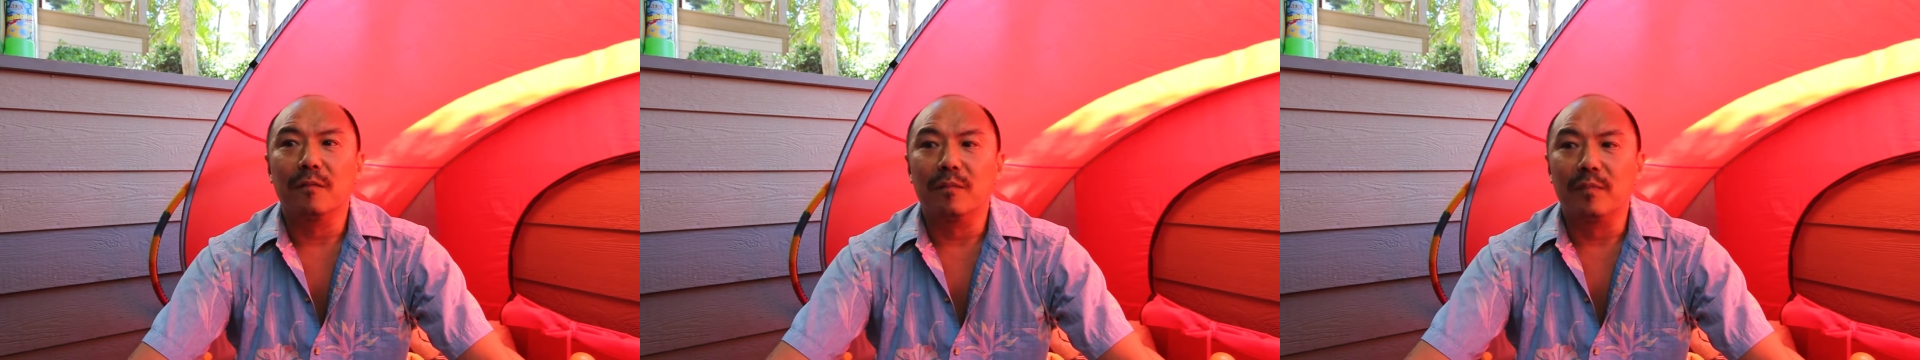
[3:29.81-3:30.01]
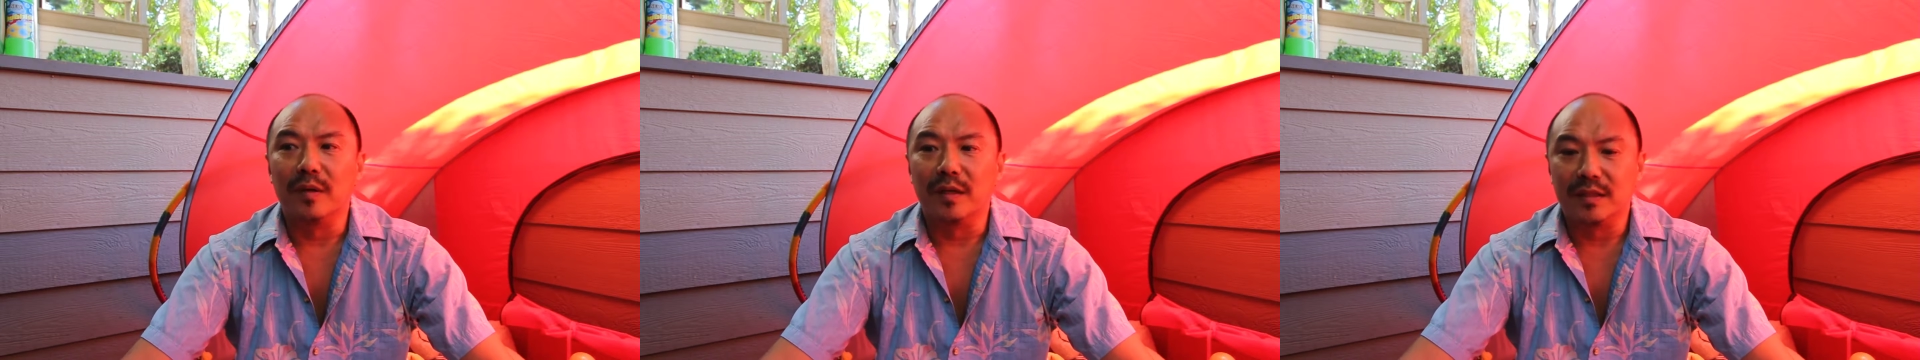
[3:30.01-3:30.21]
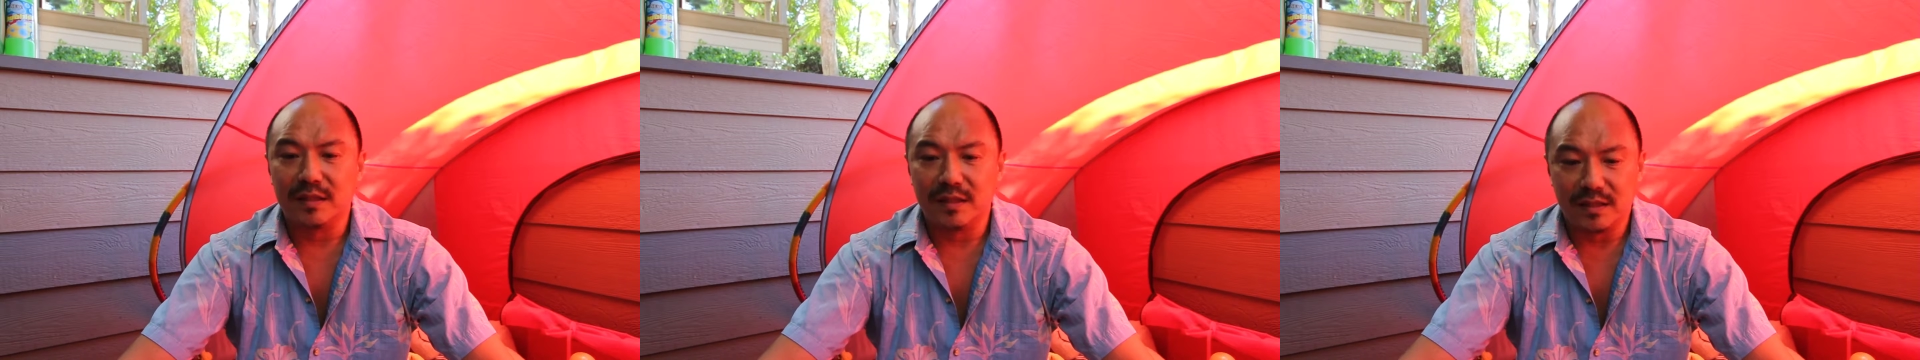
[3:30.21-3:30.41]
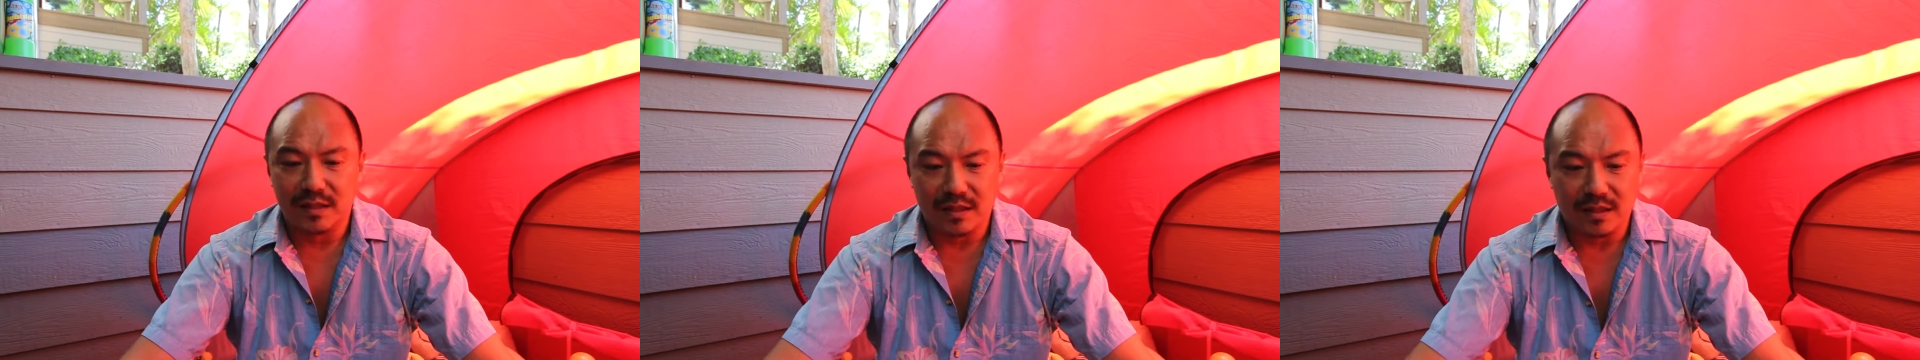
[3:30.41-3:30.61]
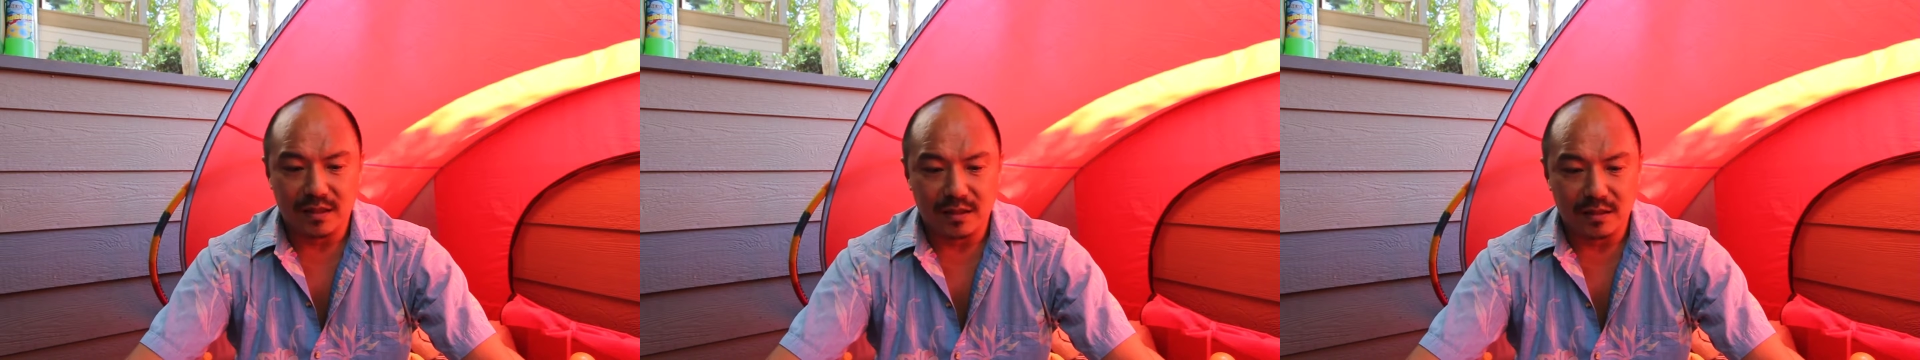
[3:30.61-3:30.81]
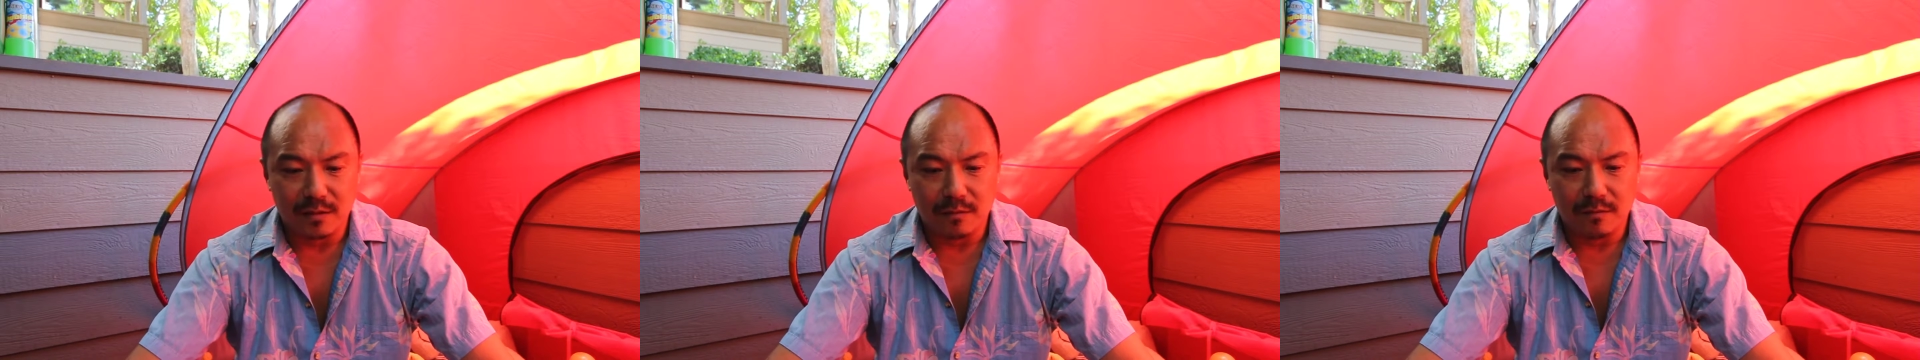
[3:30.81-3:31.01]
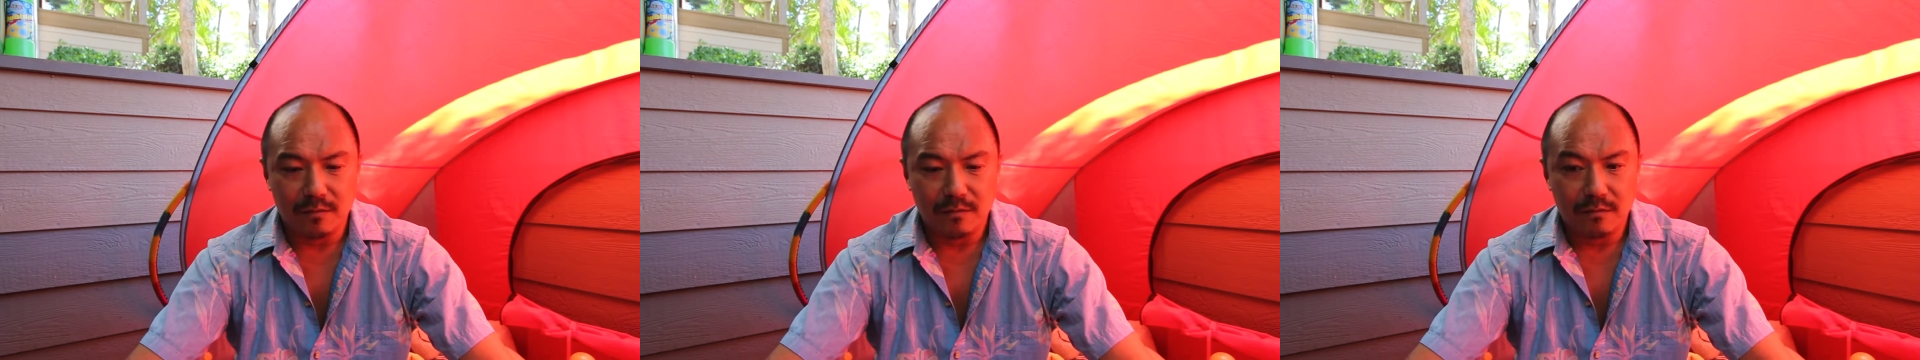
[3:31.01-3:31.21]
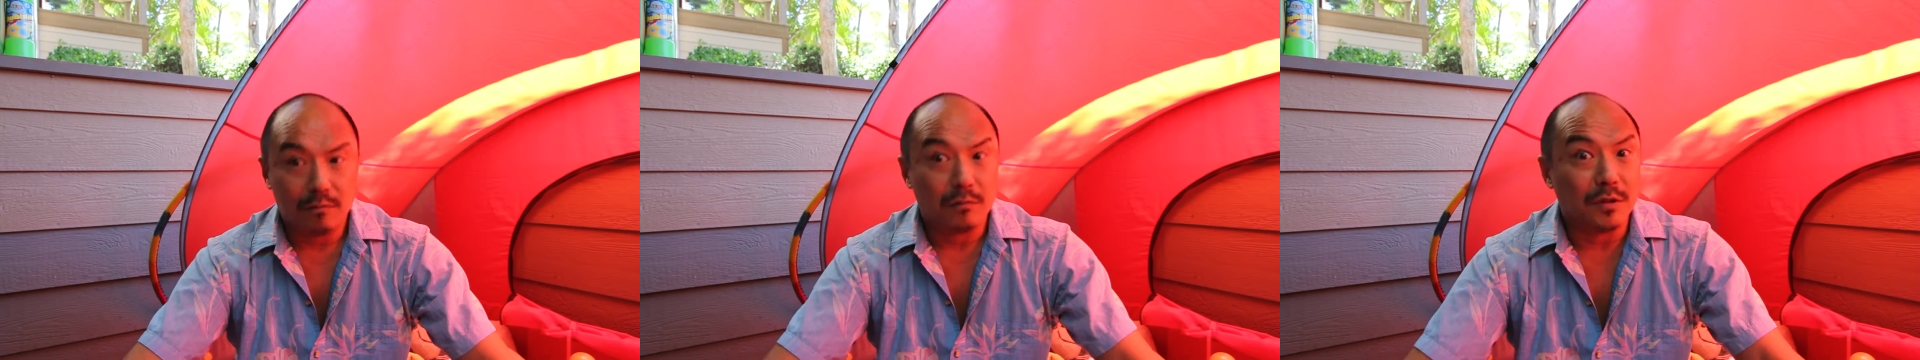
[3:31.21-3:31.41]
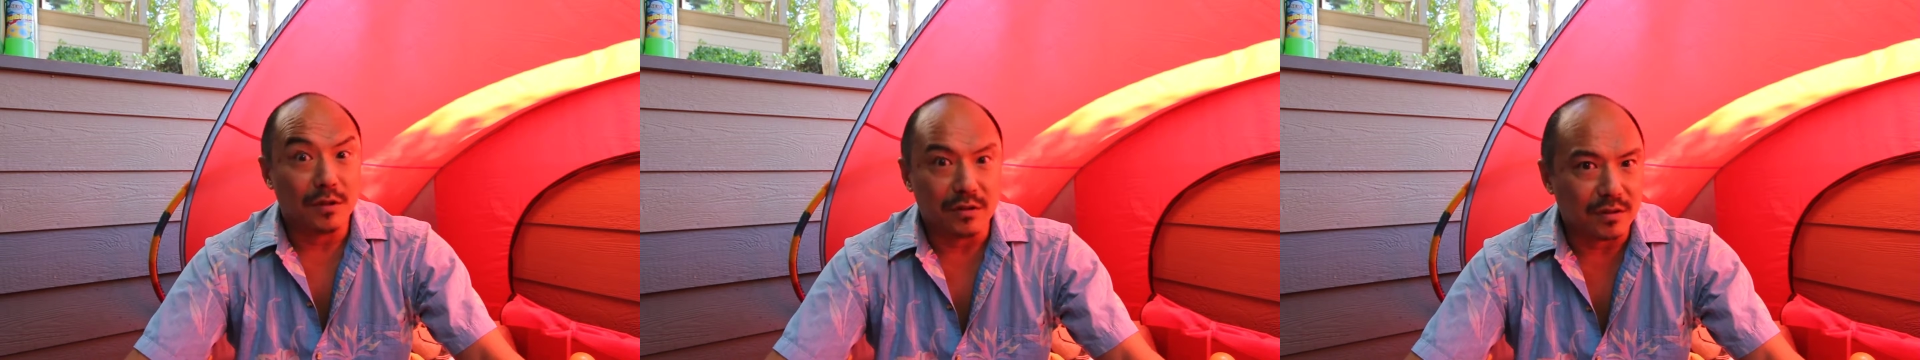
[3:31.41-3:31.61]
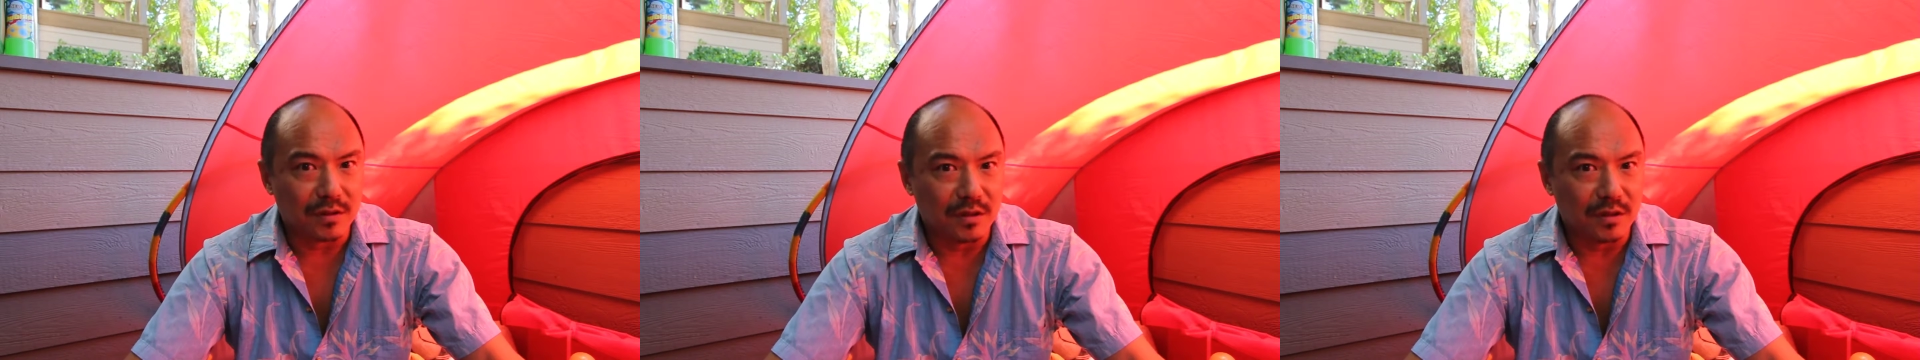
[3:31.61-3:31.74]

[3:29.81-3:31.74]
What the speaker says: But here's